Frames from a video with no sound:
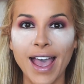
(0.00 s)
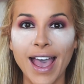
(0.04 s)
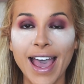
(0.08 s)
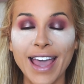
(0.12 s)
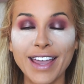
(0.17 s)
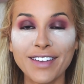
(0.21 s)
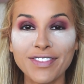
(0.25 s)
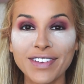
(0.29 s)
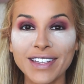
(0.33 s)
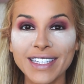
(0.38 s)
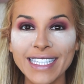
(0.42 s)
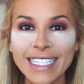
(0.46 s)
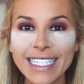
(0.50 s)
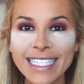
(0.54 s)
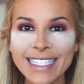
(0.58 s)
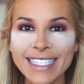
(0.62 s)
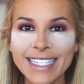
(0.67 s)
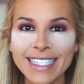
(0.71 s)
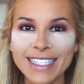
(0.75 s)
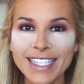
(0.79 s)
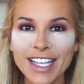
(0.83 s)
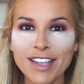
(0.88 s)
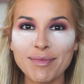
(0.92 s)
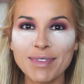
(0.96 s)
I feel like
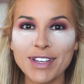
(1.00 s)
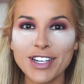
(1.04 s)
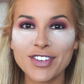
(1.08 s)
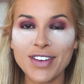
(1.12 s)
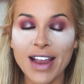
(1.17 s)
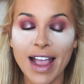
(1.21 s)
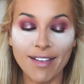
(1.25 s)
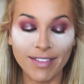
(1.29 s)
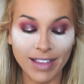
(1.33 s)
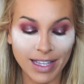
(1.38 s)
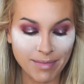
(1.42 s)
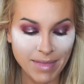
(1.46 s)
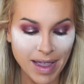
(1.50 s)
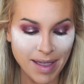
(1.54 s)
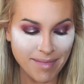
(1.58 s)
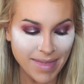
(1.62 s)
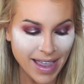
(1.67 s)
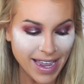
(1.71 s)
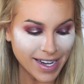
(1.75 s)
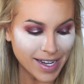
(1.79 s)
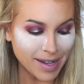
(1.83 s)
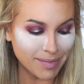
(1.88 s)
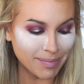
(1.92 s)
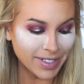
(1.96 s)
since I've been traveling, my
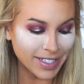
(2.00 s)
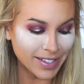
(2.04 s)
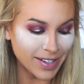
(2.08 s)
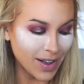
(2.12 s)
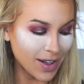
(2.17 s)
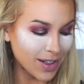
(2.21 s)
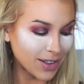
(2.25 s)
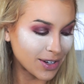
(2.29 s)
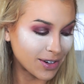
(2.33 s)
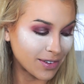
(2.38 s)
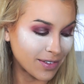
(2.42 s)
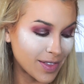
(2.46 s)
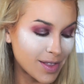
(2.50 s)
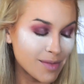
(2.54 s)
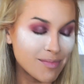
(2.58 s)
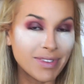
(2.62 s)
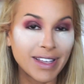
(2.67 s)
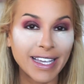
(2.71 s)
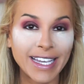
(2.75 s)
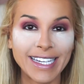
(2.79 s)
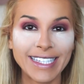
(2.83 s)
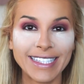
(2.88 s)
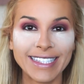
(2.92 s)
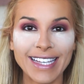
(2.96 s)
makeup is all over the
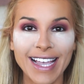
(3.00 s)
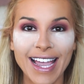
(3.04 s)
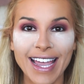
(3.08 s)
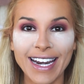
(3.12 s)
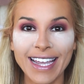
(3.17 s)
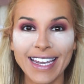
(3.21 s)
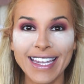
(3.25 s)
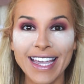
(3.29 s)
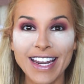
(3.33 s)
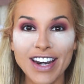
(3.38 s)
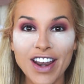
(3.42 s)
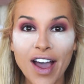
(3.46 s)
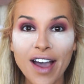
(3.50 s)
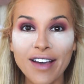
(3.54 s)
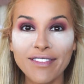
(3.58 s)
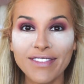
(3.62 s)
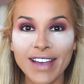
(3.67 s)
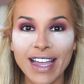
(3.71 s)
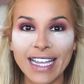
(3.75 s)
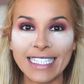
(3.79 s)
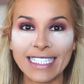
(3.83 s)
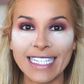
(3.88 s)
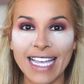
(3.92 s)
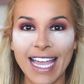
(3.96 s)
place and I cannot
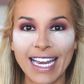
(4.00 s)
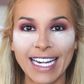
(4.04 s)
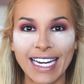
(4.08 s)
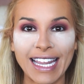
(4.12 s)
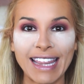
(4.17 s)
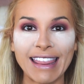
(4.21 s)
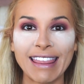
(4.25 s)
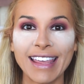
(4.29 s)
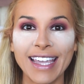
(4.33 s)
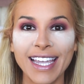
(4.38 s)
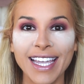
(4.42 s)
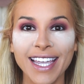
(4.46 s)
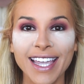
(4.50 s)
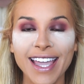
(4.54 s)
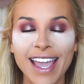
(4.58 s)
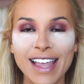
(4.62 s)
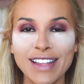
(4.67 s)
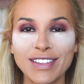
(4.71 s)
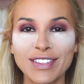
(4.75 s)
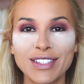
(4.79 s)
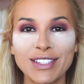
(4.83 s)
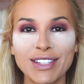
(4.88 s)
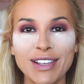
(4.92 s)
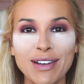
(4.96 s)
find anything.
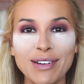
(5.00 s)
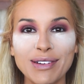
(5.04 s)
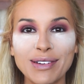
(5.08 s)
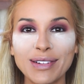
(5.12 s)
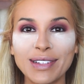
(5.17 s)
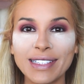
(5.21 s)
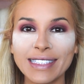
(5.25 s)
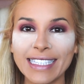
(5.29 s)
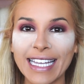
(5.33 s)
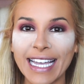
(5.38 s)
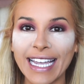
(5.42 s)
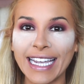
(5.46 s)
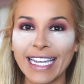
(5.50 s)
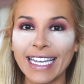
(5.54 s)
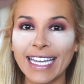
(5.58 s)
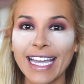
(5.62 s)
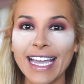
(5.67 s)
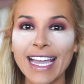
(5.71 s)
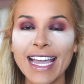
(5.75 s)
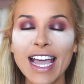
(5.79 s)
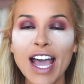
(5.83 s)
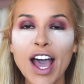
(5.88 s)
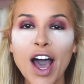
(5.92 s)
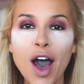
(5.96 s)
And so like,
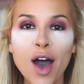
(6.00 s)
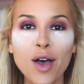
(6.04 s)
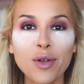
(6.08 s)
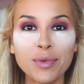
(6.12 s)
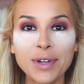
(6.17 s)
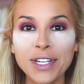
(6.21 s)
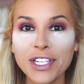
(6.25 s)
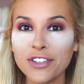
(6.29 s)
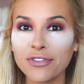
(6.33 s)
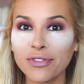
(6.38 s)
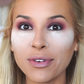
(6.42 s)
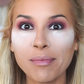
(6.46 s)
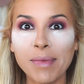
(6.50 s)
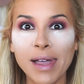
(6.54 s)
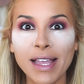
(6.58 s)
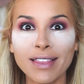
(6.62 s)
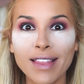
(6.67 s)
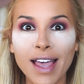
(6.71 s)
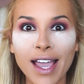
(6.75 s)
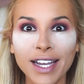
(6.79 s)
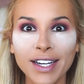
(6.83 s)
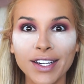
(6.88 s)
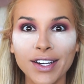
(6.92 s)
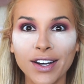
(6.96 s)
I'll reach for my
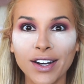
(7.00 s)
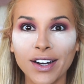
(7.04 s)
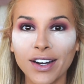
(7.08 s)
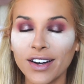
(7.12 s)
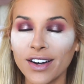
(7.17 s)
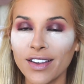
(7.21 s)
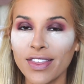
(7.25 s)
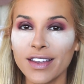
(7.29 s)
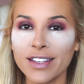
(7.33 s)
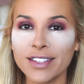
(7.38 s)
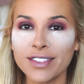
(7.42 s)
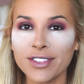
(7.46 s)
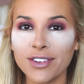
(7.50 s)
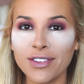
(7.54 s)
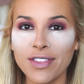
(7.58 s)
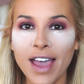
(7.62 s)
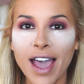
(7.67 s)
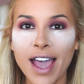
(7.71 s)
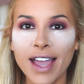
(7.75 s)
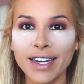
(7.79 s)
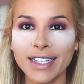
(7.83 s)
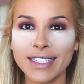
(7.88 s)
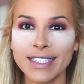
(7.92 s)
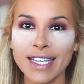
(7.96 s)
liner or this or
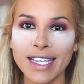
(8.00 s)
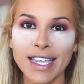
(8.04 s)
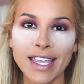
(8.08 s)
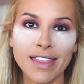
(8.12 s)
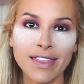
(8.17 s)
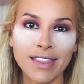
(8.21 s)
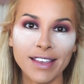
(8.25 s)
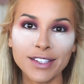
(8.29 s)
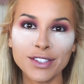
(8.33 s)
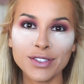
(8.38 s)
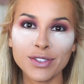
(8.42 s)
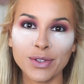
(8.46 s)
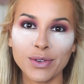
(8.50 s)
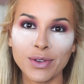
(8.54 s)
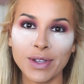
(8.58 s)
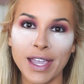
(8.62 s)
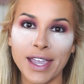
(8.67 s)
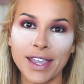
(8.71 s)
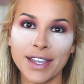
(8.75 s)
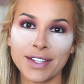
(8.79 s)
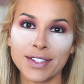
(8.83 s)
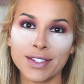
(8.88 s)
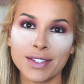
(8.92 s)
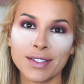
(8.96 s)
that, and it's like in this
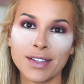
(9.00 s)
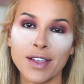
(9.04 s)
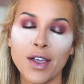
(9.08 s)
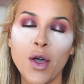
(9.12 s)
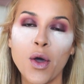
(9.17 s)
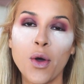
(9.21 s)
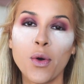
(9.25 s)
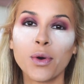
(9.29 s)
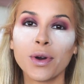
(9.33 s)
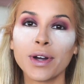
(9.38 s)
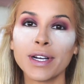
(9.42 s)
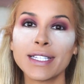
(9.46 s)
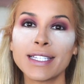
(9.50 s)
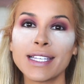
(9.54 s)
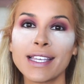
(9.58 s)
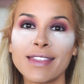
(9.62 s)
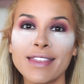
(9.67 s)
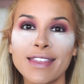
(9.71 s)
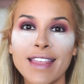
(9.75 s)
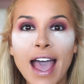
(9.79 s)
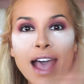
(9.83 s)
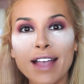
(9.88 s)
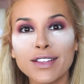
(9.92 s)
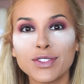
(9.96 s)
suitcase, or it's
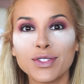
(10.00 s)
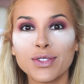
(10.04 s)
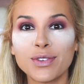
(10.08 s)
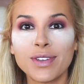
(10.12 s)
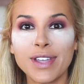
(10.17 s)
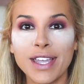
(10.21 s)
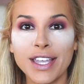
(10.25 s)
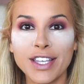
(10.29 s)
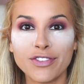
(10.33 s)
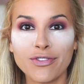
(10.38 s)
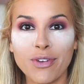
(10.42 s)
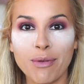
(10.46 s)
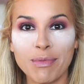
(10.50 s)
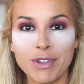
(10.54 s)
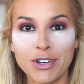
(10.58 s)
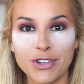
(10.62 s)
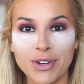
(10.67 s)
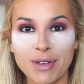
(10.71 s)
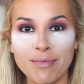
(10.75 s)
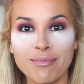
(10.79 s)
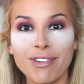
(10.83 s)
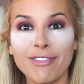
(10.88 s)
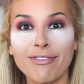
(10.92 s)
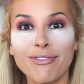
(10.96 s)
in that suitcase from the
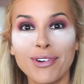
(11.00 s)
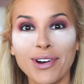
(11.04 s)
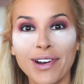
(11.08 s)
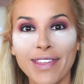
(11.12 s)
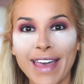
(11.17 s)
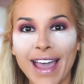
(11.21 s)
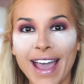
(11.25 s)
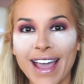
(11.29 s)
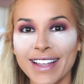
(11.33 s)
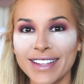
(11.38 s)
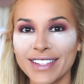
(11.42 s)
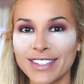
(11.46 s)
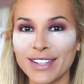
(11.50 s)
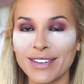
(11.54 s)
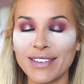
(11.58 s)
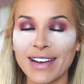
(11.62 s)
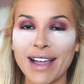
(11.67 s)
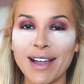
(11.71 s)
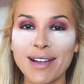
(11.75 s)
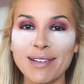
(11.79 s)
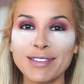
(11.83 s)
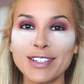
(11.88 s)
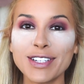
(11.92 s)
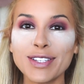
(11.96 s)
trip before that. And so
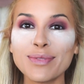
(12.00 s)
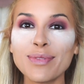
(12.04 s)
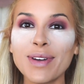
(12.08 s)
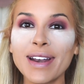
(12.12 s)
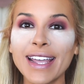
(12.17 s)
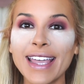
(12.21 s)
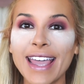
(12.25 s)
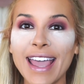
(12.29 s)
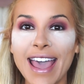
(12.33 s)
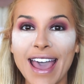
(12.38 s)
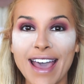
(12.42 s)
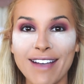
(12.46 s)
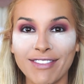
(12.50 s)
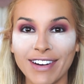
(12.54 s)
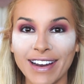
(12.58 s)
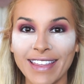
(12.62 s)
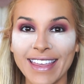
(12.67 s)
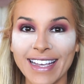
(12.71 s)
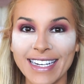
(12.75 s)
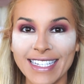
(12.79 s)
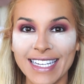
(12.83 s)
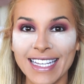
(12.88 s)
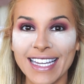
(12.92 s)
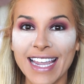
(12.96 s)
now I just wanna get
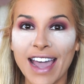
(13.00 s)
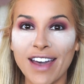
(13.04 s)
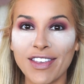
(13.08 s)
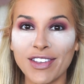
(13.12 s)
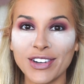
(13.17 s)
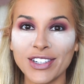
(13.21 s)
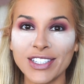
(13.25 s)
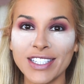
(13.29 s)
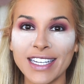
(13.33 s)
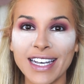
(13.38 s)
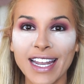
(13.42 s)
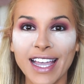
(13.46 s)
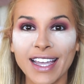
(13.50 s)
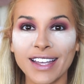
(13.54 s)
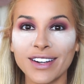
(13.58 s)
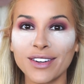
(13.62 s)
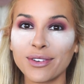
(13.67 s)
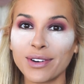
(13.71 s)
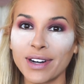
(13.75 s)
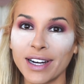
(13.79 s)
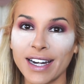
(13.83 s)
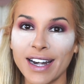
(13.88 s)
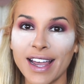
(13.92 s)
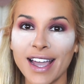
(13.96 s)
everything together today and
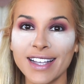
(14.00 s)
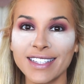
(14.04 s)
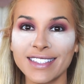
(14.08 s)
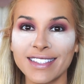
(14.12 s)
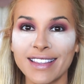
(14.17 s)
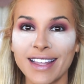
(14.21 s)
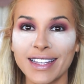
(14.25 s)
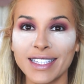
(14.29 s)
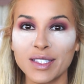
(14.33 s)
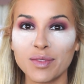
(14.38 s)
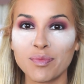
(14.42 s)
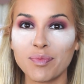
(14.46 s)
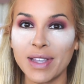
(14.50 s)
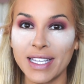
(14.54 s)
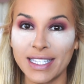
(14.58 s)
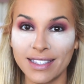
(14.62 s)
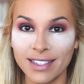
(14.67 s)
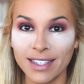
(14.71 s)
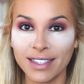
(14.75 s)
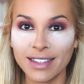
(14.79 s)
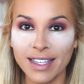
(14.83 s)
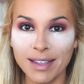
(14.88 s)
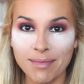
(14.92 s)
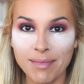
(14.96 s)
organized, and that's
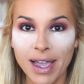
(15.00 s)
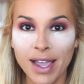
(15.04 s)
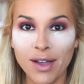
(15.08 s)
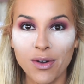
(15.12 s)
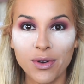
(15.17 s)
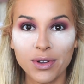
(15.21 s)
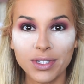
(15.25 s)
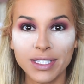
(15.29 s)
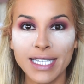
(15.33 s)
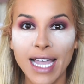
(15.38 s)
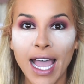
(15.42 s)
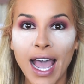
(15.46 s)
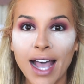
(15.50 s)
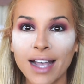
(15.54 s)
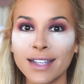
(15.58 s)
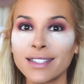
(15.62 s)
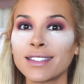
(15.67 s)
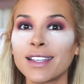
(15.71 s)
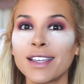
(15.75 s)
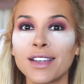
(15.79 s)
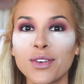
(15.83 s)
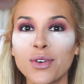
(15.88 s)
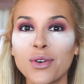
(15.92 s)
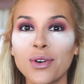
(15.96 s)
basically my whole
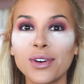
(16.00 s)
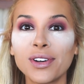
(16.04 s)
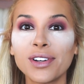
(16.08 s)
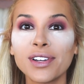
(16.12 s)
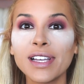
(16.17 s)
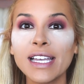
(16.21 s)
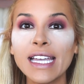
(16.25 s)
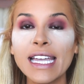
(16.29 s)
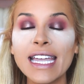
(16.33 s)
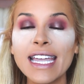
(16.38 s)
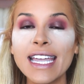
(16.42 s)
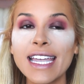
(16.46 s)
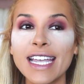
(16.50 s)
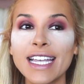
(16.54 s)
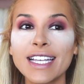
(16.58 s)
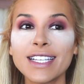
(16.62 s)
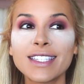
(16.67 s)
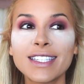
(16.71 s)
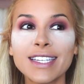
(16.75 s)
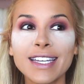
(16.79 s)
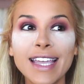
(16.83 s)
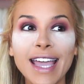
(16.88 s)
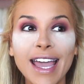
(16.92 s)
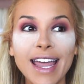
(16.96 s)
task and goal,
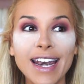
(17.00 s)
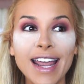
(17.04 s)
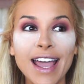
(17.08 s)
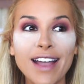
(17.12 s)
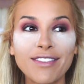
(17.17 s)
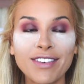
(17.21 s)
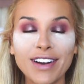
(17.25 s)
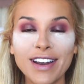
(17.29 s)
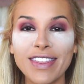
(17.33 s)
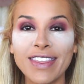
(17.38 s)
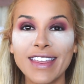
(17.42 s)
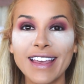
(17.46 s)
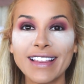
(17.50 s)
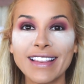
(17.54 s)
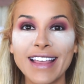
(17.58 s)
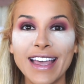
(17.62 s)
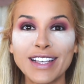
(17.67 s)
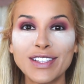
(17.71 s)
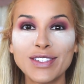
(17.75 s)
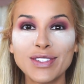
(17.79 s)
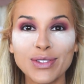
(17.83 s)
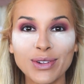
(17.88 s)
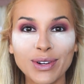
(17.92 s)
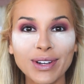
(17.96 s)
is to get everything
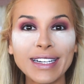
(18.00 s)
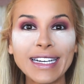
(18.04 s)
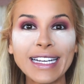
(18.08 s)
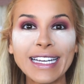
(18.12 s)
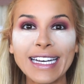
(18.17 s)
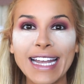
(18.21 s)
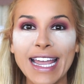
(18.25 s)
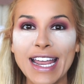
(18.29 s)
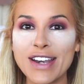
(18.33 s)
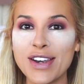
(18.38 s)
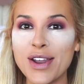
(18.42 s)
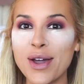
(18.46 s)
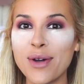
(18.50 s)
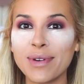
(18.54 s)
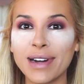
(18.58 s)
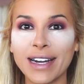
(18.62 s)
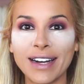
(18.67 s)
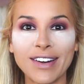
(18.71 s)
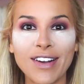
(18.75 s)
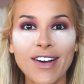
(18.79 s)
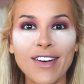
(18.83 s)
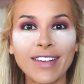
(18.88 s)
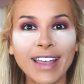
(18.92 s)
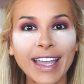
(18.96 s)
like sorted and know
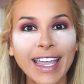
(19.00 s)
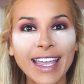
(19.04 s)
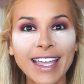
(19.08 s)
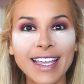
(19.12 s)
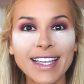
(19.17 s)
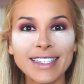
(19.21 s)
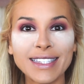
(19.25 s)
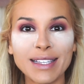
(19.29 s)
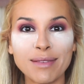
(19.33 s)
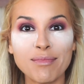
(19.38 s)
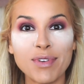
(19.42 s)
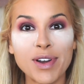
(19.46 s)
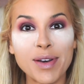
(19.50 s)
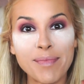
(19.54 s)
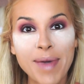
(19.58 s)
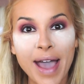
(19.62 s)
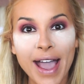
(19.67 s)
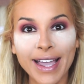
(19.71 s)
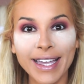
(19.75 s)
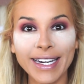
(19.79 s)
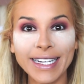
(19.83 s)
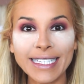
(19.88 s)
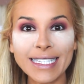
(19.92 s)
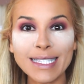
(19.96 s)
where it all is and put it
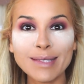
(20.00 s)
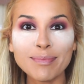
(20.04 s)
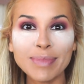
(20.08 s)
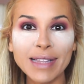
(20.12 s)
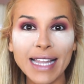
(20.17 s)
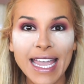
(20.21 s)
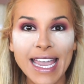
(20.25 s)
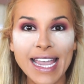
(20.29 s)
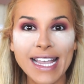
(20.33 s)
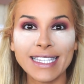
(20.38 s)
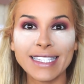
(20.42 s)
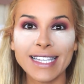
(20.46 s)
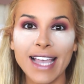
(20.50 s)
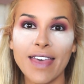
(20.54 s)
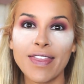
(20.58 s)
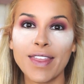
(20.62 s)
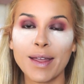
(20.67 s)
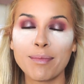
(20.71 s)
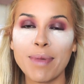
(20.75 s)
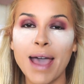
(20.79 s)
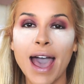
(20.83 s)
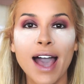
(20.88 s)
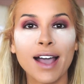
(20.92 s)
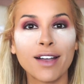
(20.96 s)
back in its place and
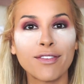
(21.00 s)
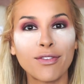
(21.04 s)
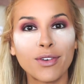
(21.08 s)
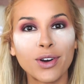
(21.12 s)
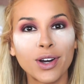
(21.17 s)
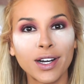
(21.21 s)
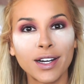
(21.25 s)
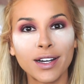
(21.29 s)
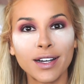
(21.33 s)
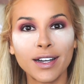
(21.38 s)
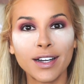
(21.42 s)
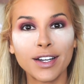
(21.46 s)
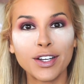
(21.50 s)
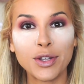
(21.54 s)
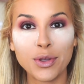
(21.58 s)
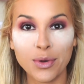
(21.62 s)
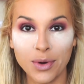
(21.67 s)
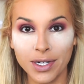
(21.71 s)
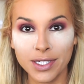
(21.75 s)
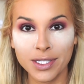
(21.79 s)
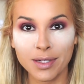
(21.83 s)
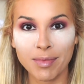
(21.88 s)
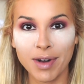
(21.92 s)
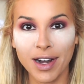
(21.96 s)
then pack for New
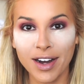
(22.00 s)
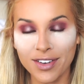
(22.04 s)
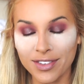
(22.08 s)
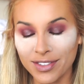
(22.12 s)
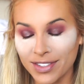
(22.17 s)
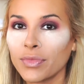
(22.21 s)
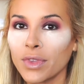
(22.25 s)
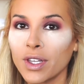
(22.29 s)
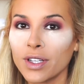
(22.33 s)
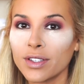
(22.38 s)
York tomorrow.